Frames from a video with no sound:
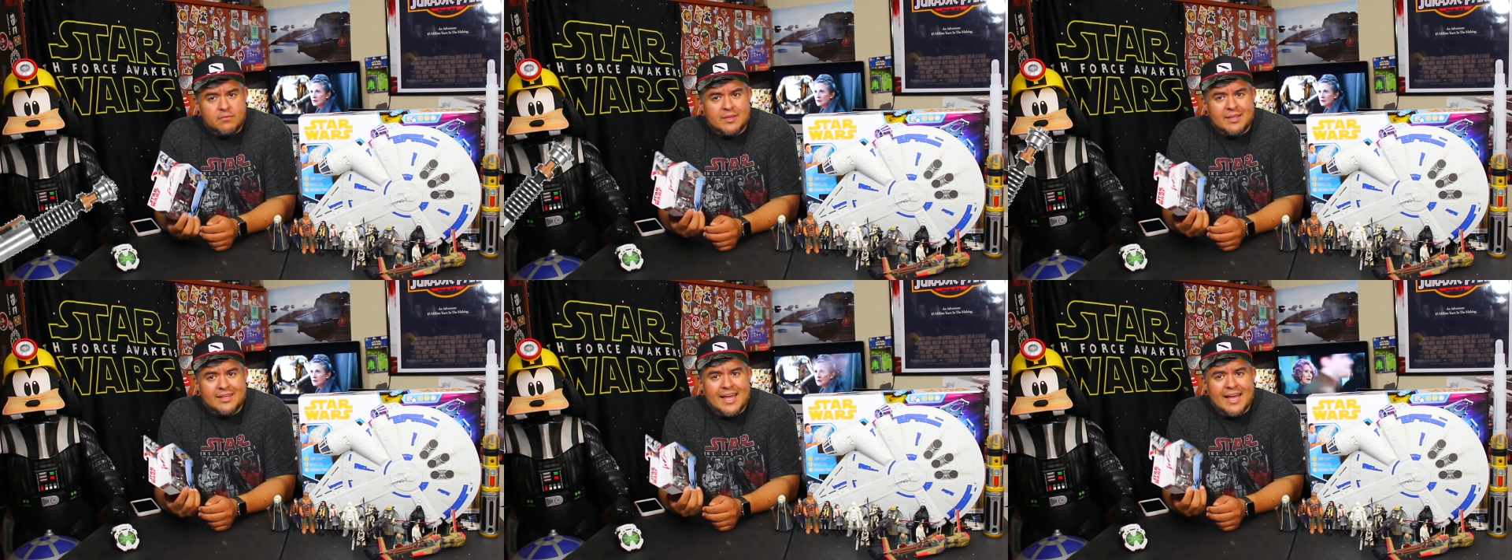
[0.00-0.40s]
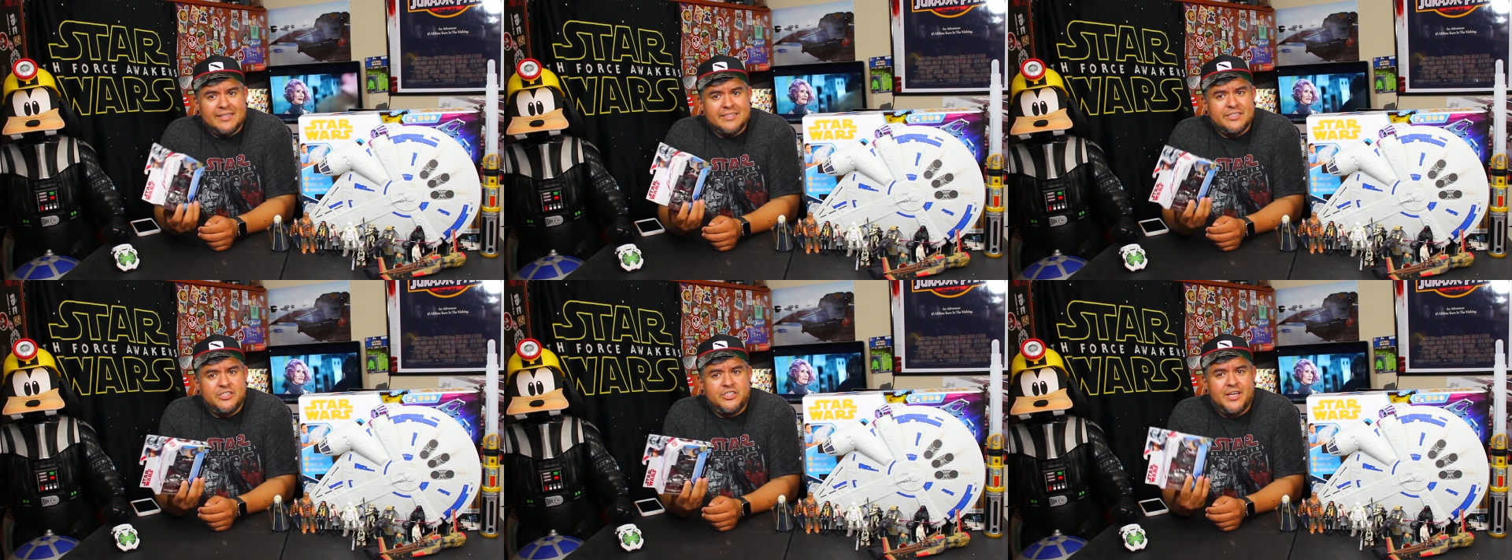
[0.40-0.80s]
The
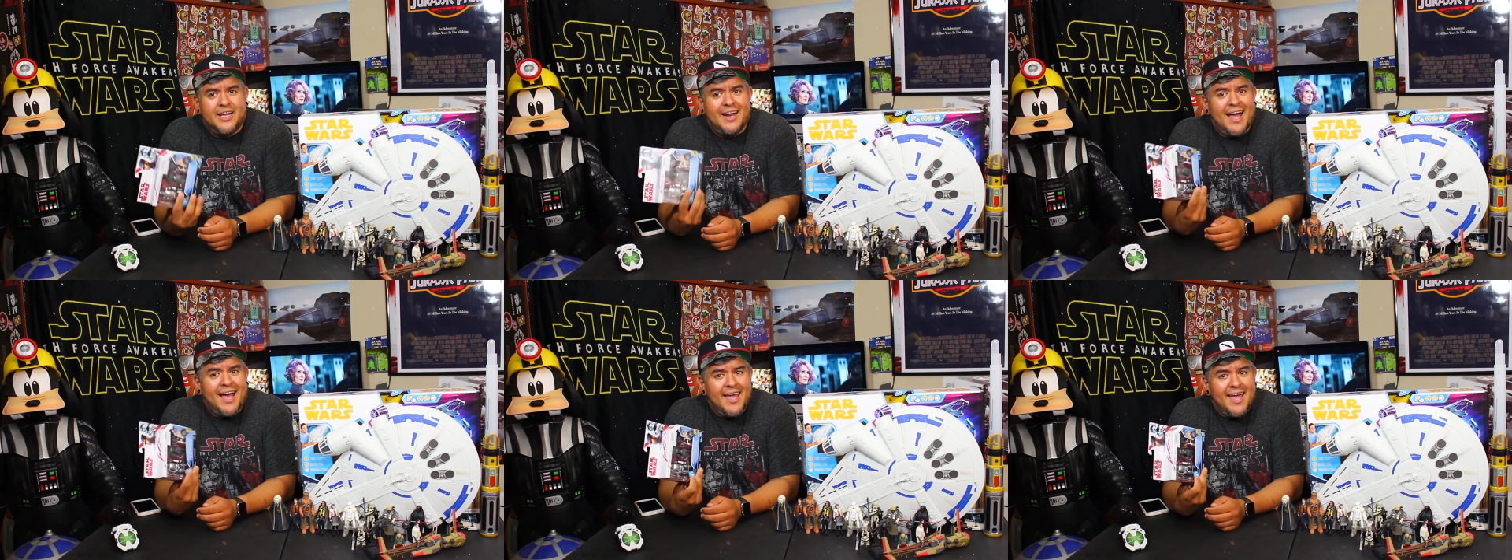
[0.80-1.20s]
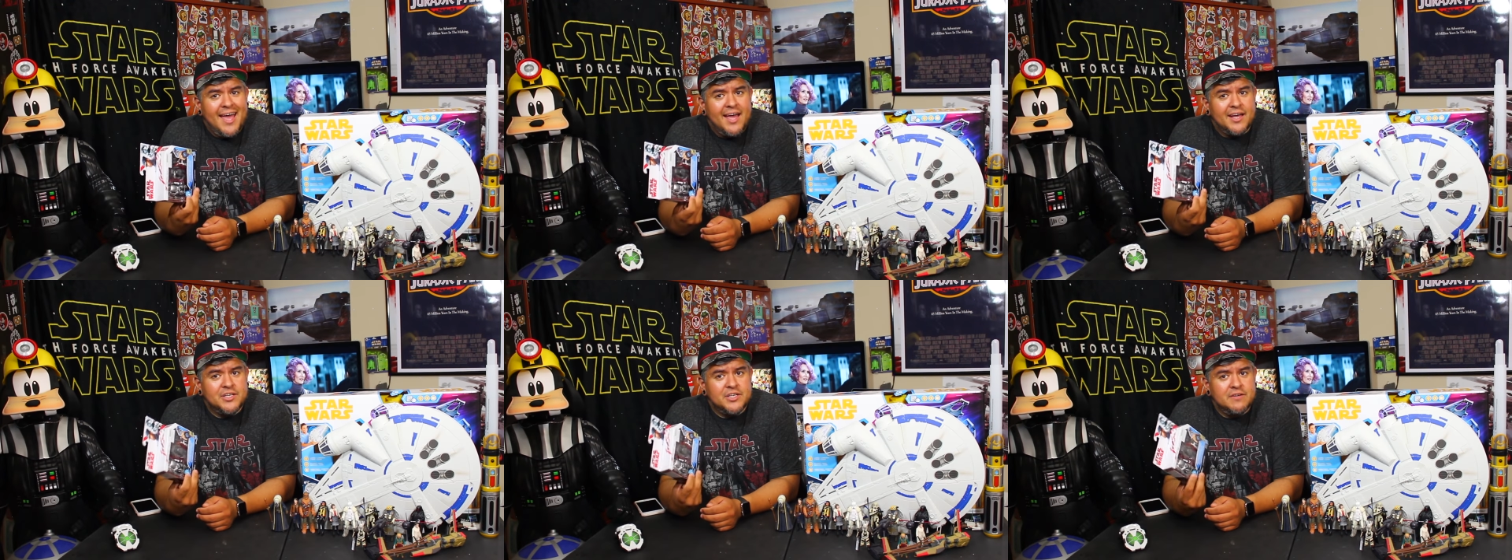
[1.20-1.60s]
Last Jedi
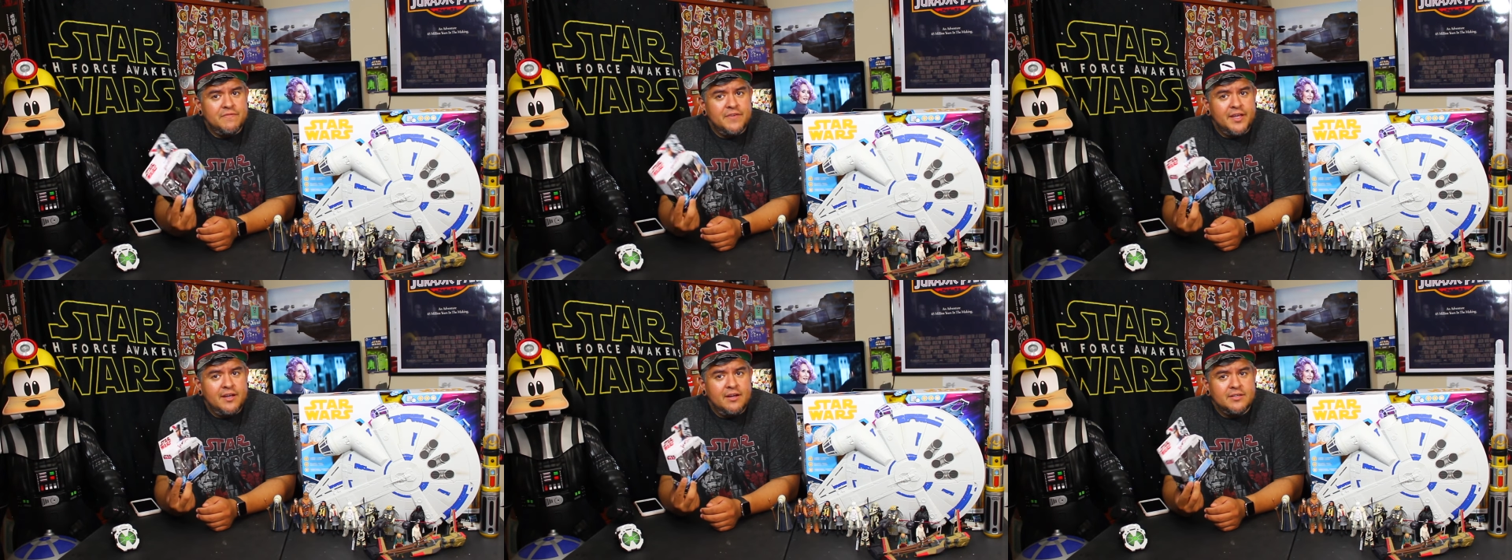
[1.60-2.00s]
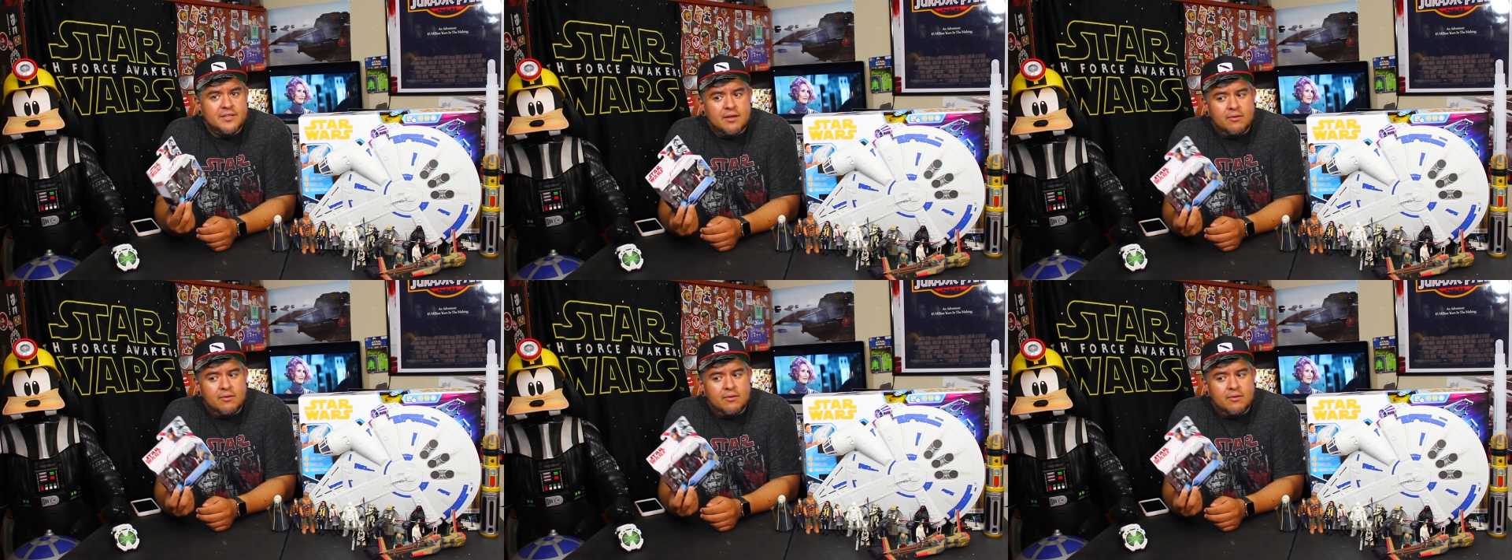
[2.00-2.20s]
action figures.